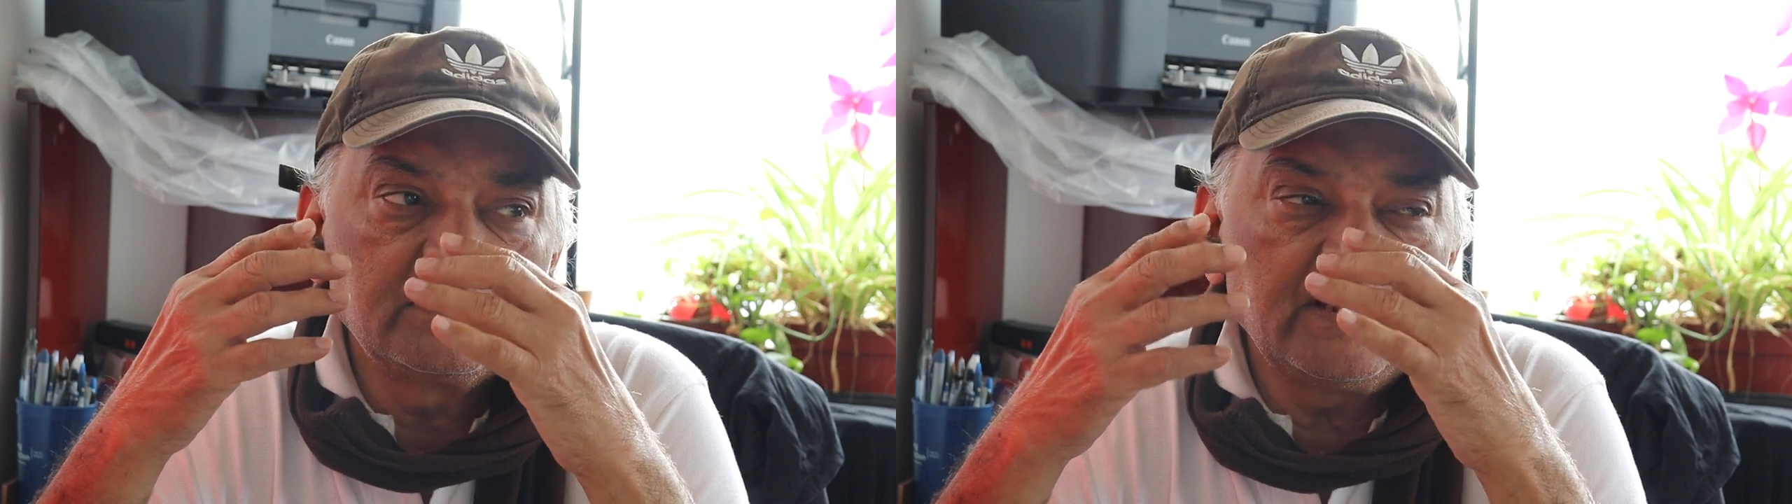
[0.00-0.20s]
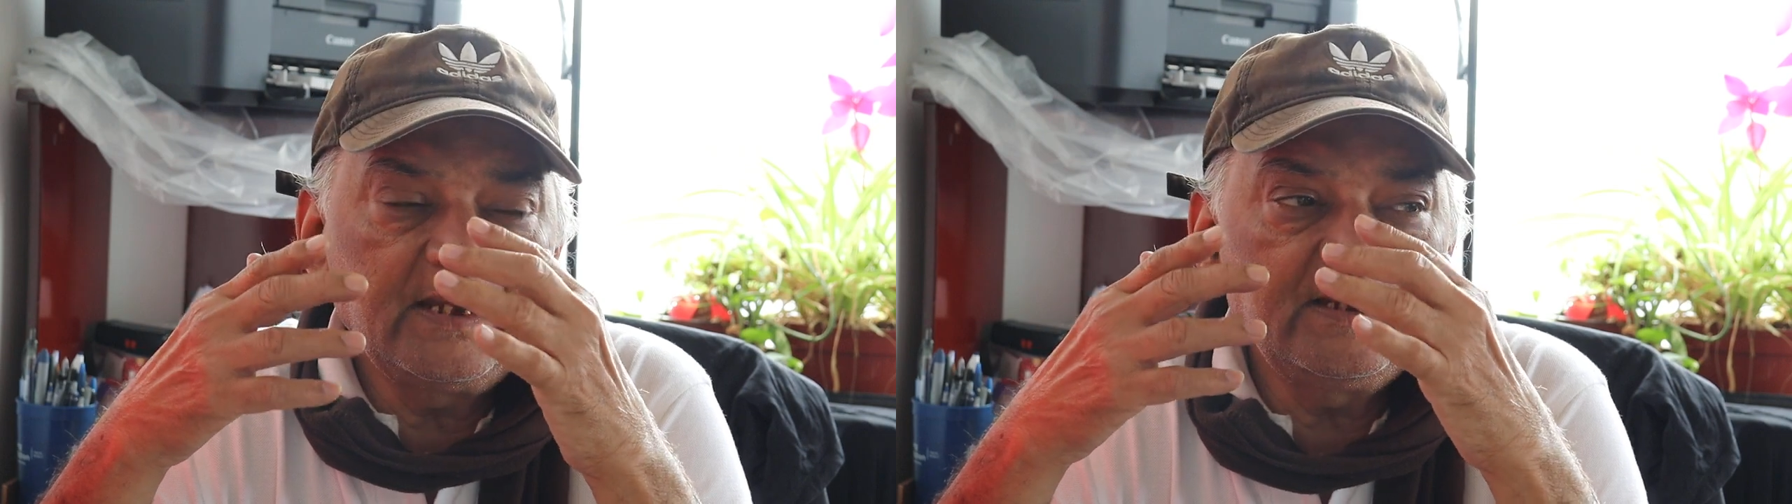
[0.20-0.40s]

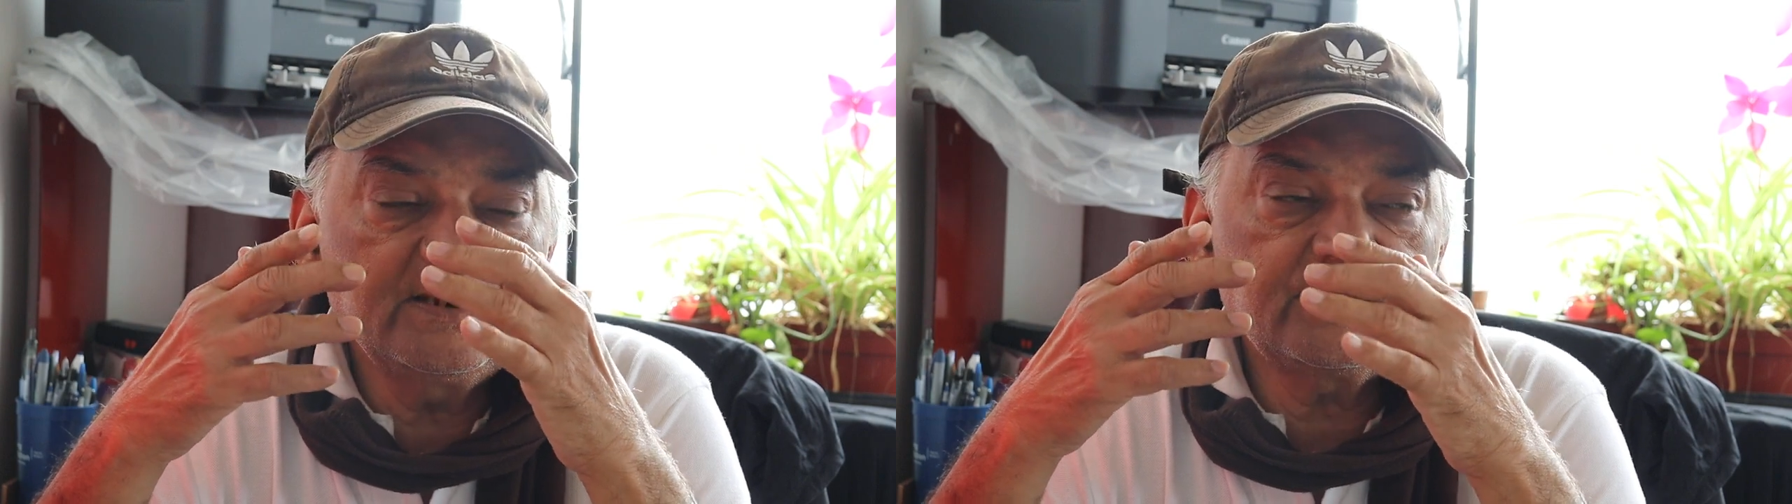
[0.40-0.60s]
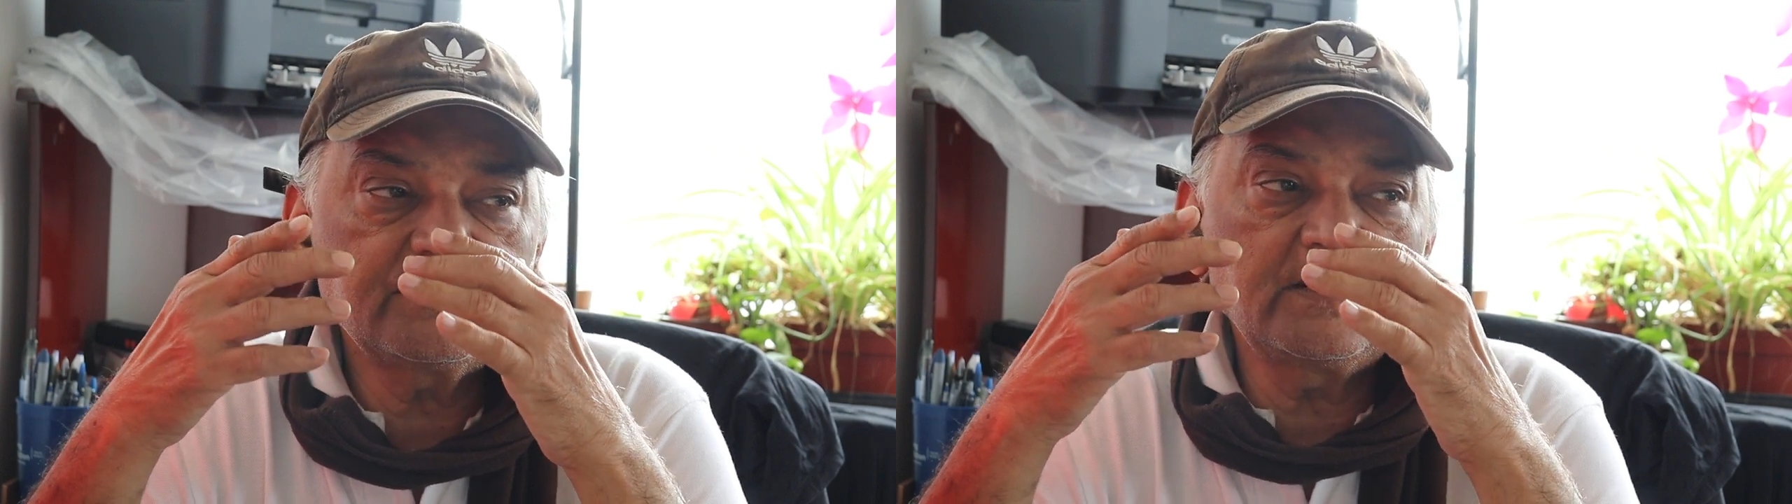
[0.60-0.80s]
9
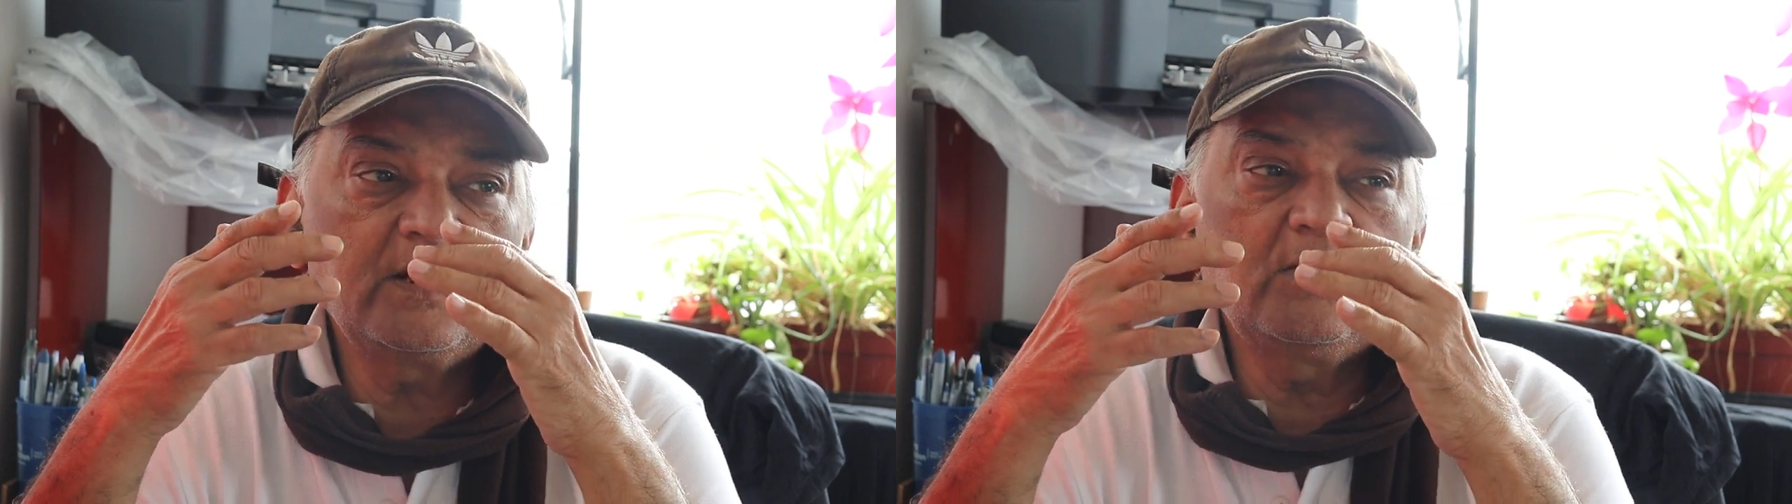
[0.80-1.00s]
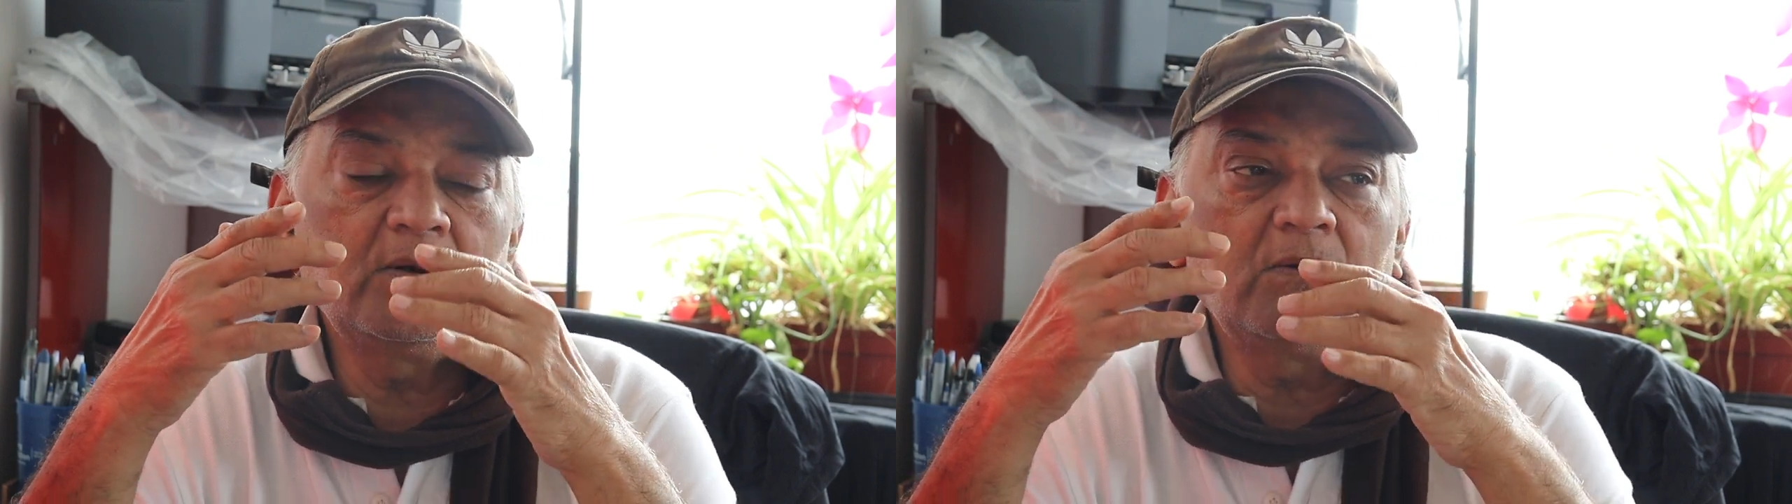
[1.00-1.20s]
years
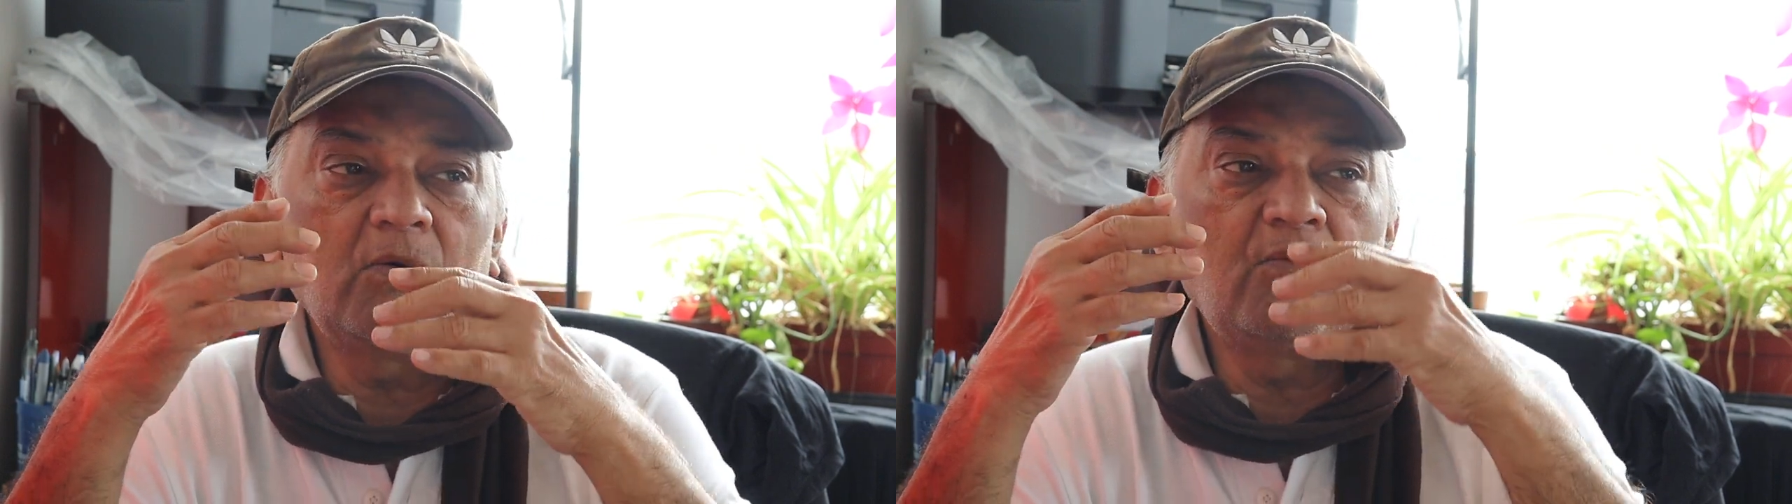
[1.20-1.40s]
ago,